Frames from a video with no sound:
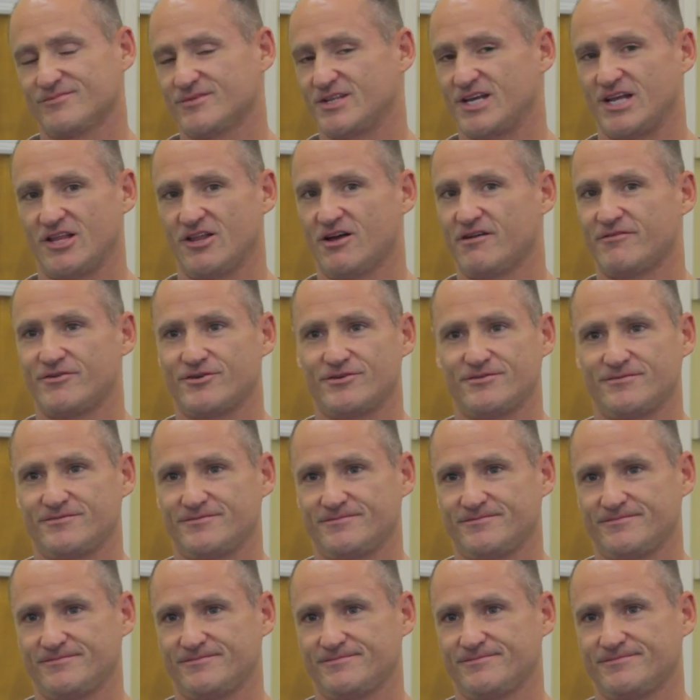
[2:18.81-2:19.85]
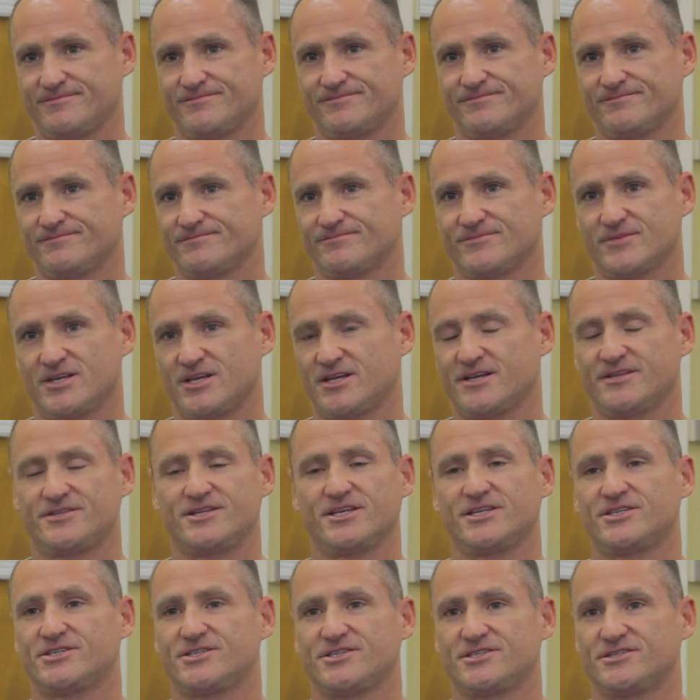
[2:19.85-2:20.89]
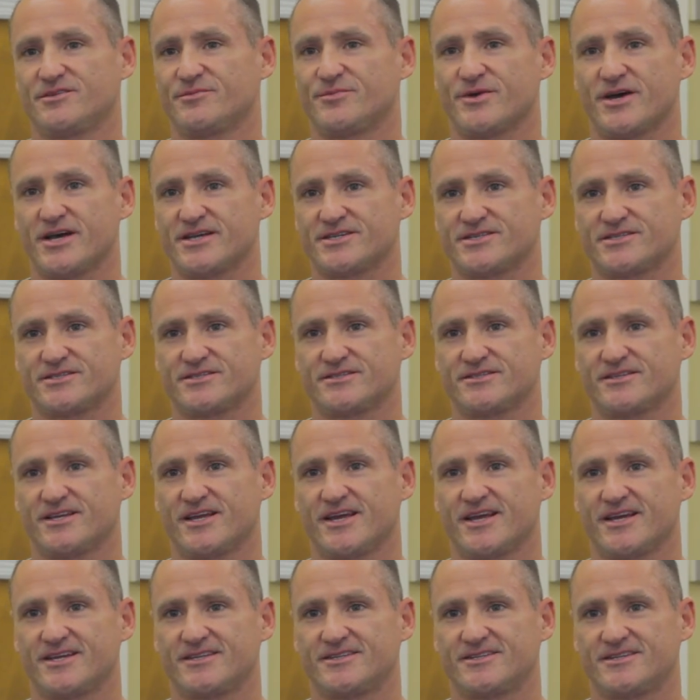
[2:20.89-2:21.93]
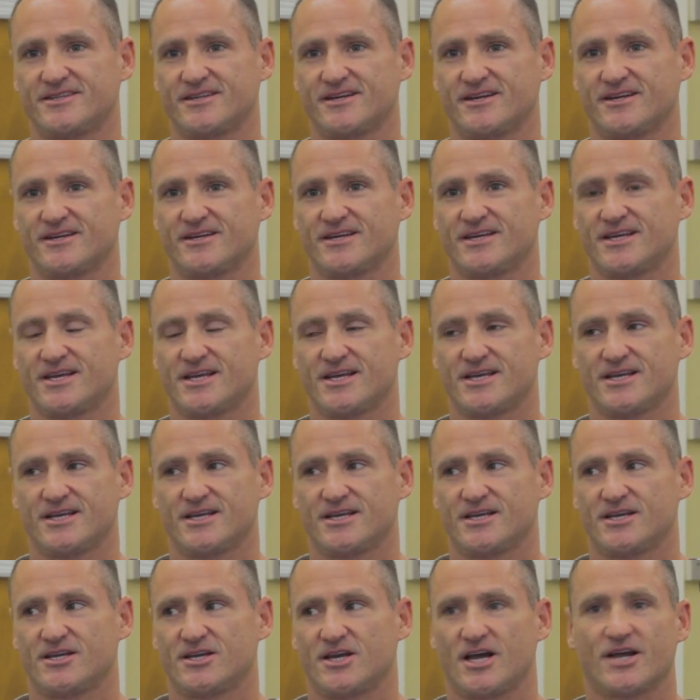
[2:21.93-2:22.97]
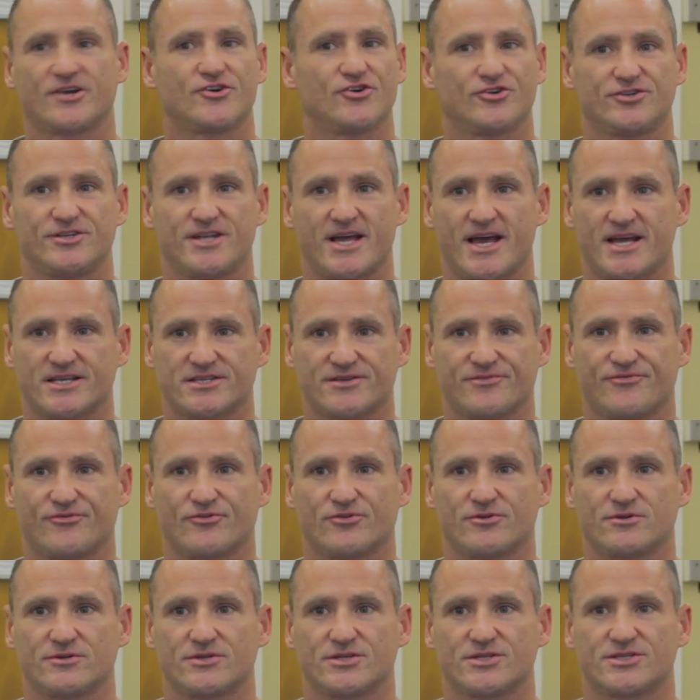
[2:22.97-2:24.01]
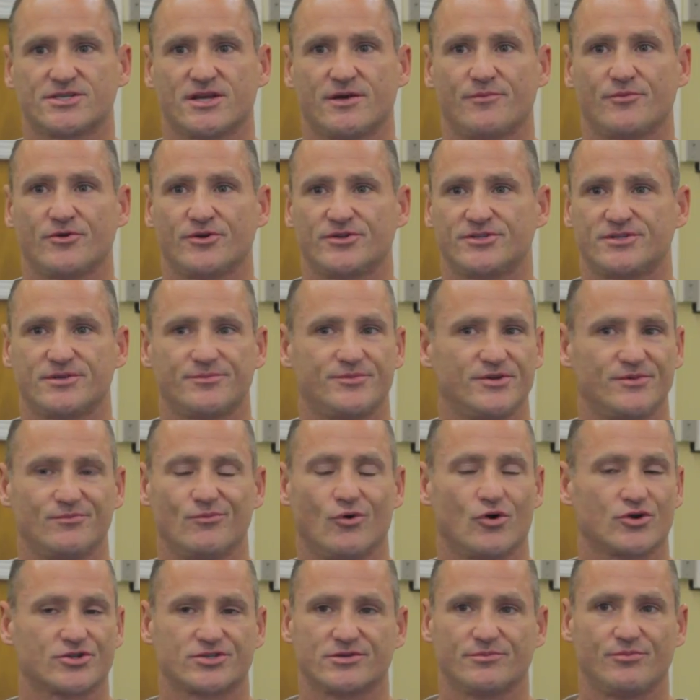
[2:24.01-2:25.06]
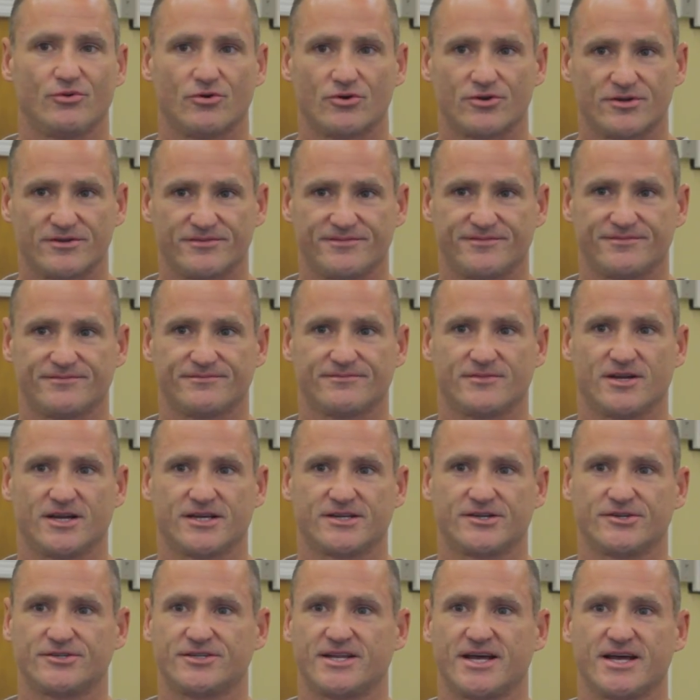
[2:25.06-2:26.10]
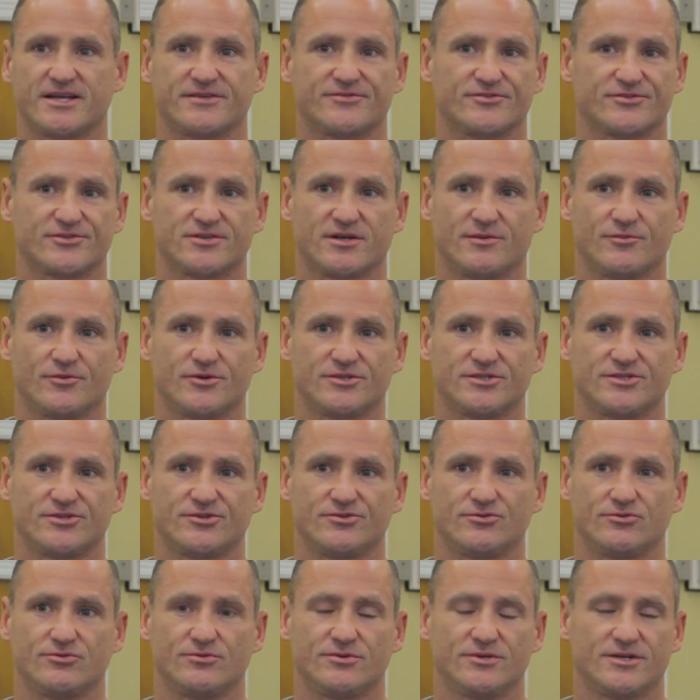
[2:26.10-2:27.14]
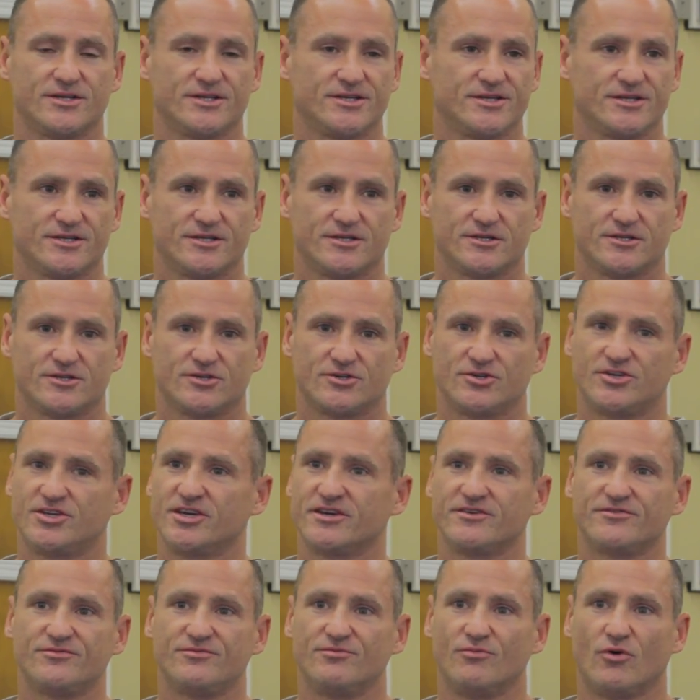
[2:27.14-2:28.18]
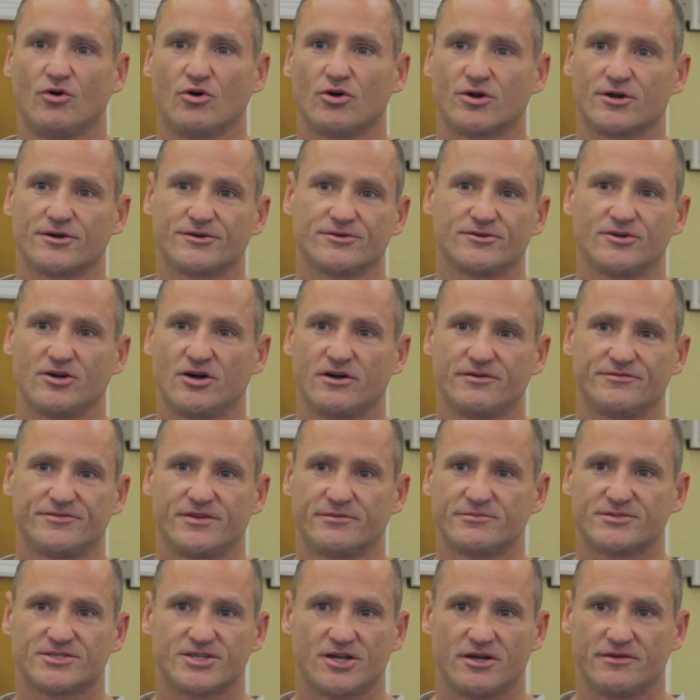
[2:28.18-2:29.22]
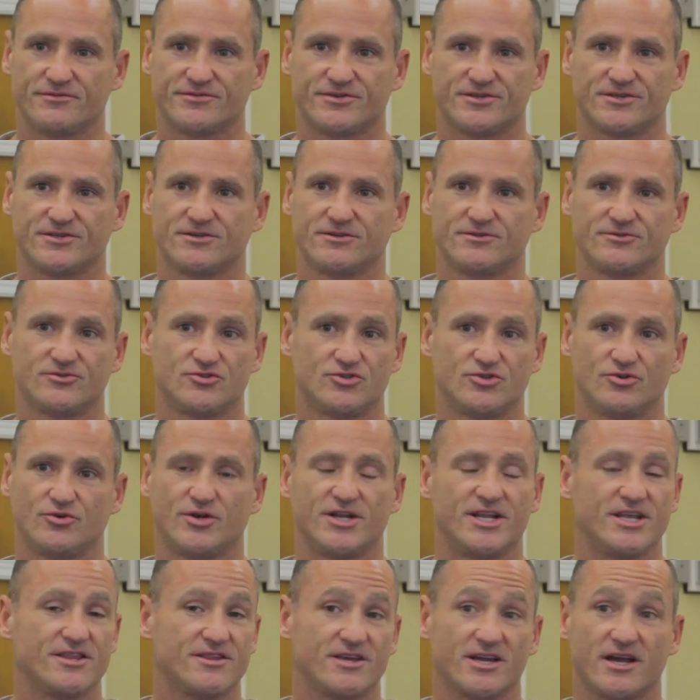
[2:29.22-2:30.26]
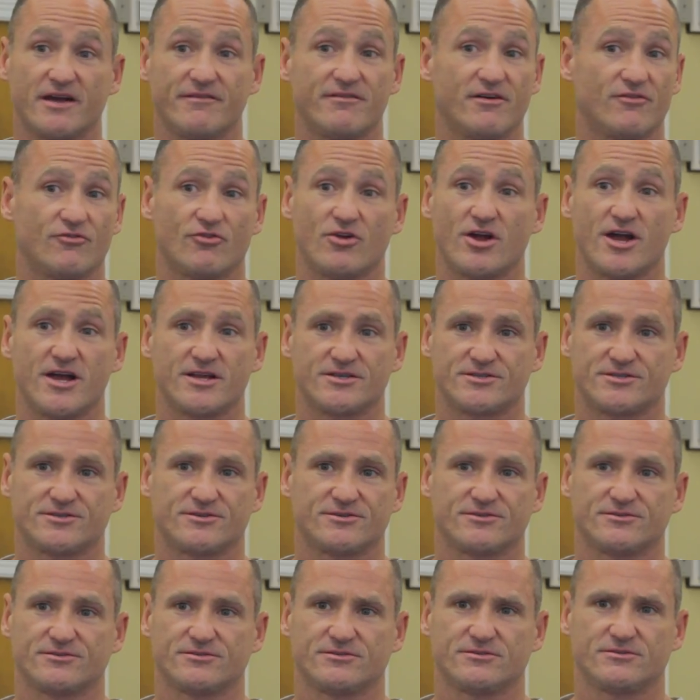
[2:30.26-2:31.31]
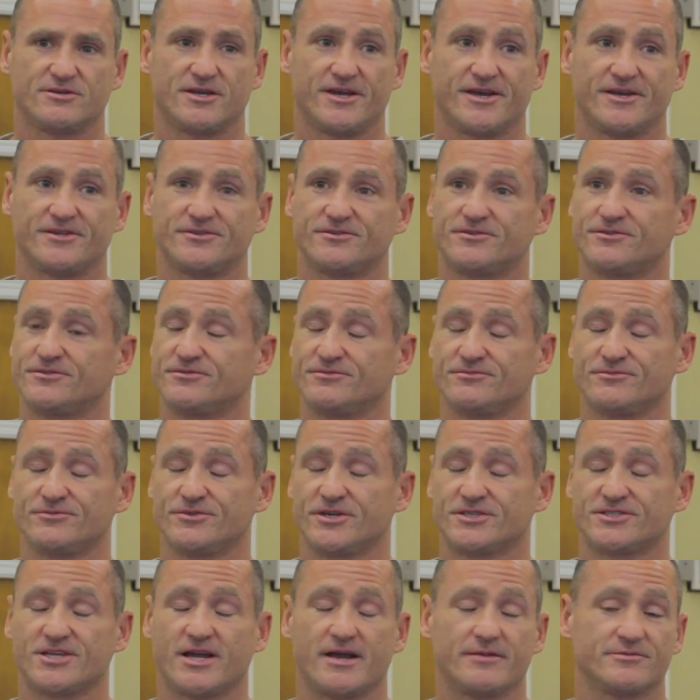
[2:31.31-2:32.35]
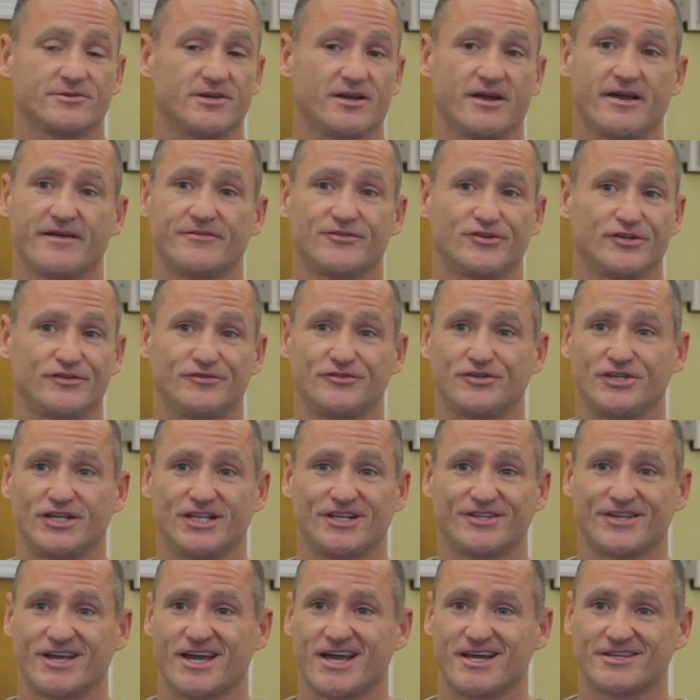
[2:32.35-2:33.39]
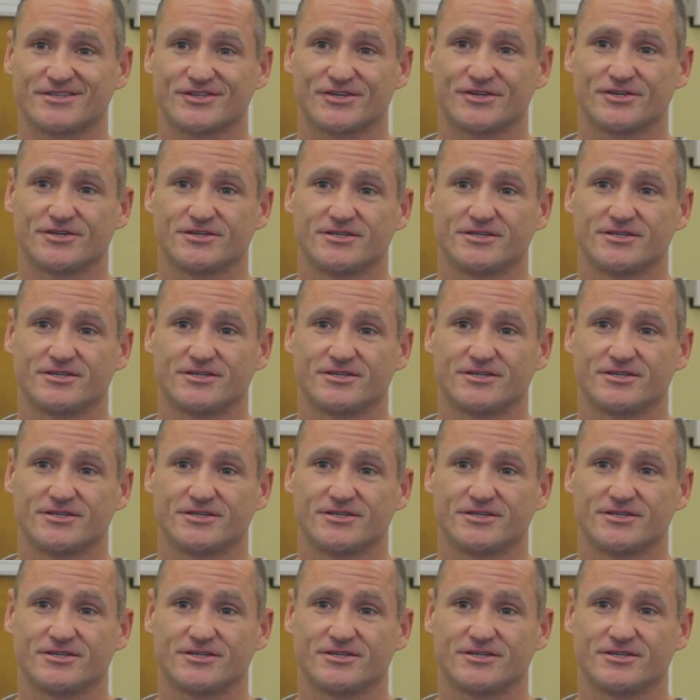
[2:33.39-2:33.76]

I love her. I think she's the best. And uh, I couldn't ask for someone to be more supportive. I couldn't ask for someone to give more of themselves to anything I've ever asked. And at times I haven't even needed to ask.